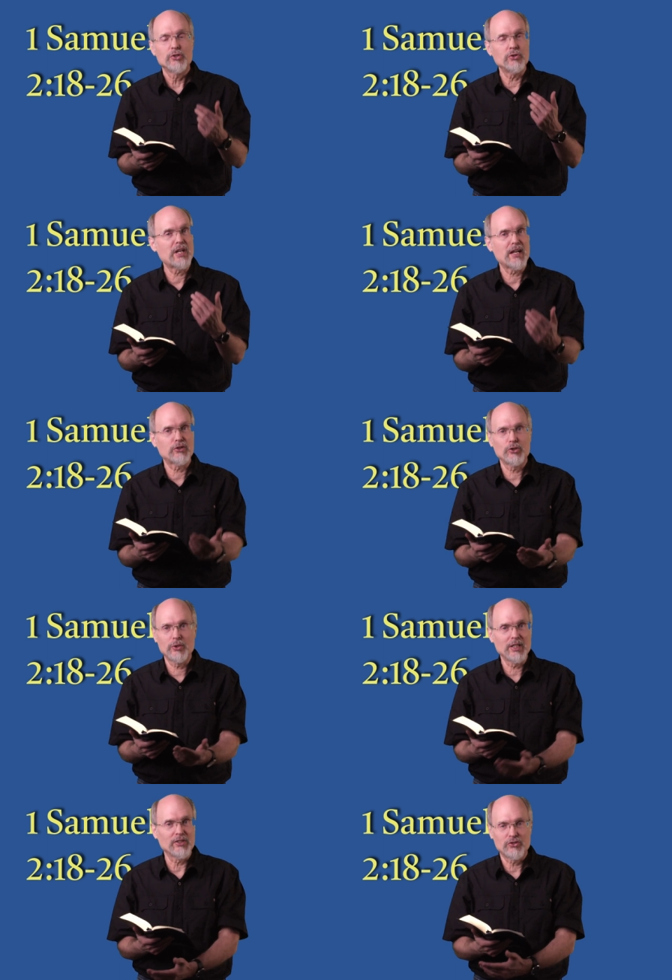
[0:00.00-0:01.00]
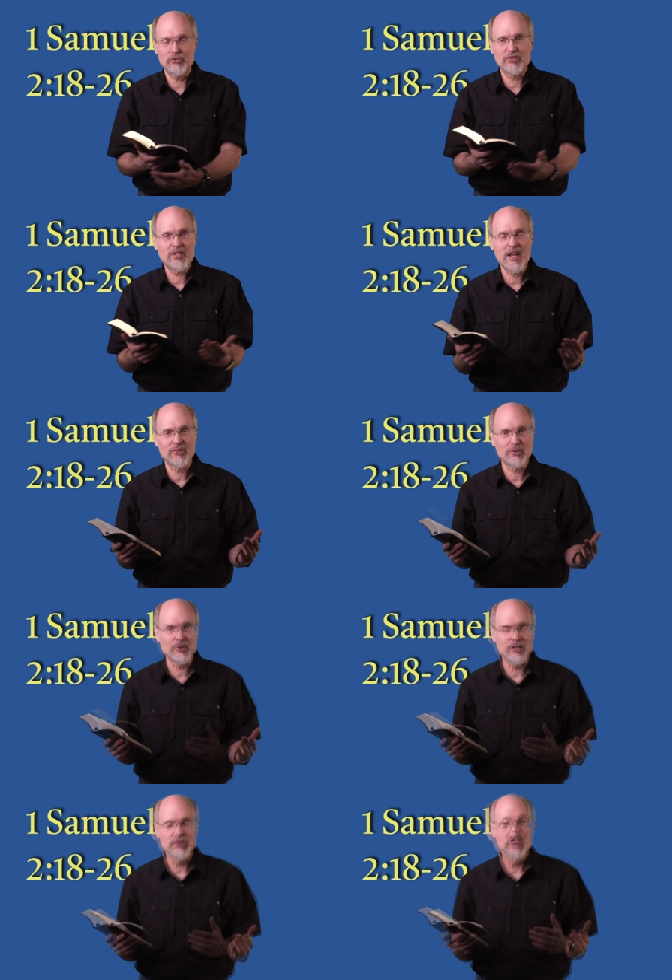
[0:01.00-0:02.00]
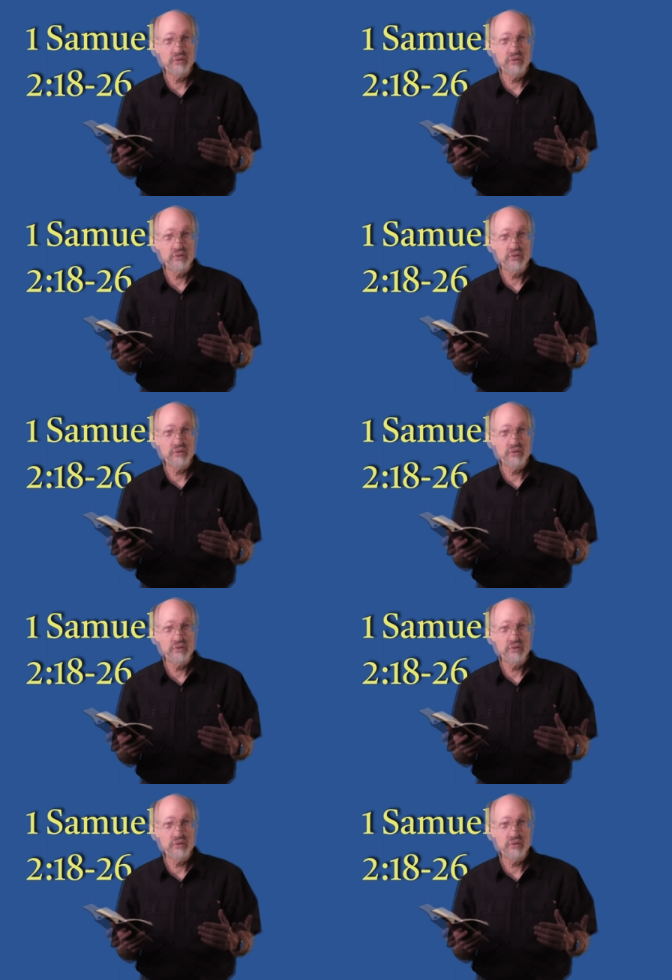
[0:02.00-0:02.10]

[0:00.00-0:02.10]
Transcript: you can't do this. You just can't do this.